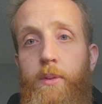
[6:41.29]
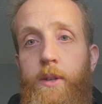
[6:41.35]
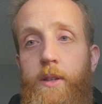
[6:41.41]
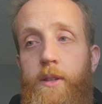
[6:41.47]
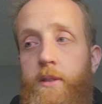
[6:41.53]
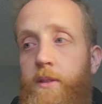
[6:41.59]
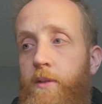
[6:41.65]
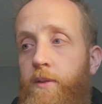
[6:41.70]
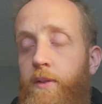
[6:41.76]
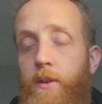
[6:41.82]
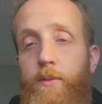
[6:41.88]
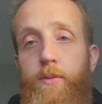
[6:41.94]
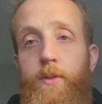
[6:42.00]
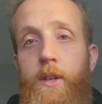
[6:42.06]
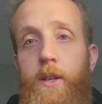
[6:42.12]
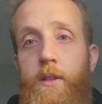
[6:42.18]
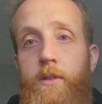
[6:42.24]
please feel
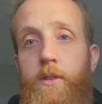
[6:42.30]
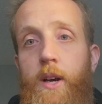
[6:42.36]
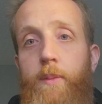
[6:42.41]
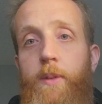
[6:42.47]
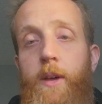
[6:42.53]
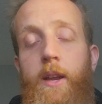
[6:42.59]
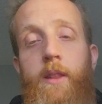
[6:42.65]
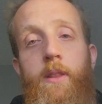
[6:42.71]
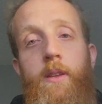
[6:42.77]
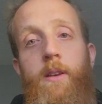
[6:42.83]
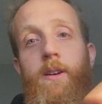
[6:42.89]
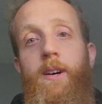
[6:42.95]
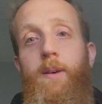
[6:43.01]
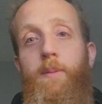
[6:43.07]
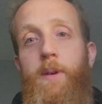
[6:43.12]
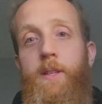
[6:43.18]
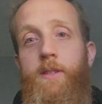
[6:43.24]
free to drop that in the
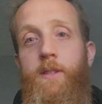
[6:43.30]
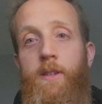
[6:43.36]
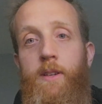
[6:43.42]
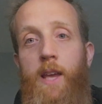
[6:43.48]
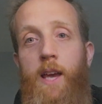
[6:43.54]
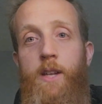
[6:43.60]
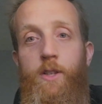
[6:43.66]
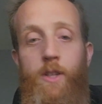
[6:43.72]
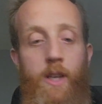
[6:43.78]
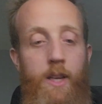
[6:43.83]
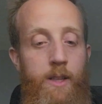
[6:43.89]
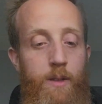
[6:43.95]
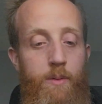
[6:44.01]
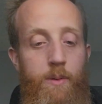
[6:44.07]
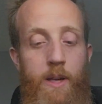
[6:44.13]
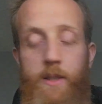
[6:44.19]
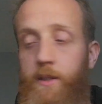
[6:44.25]
comments and educate
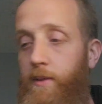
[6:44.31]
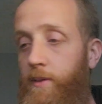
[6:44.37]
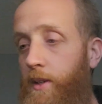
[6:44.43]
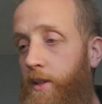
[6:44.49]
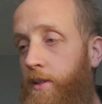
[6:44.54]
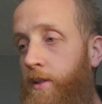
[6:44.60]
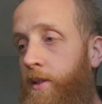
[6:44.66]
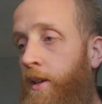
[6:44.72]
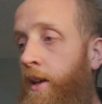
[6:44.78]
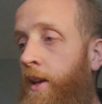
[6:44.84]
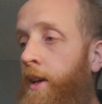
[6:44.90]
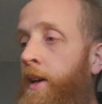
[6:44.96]
the rest of us.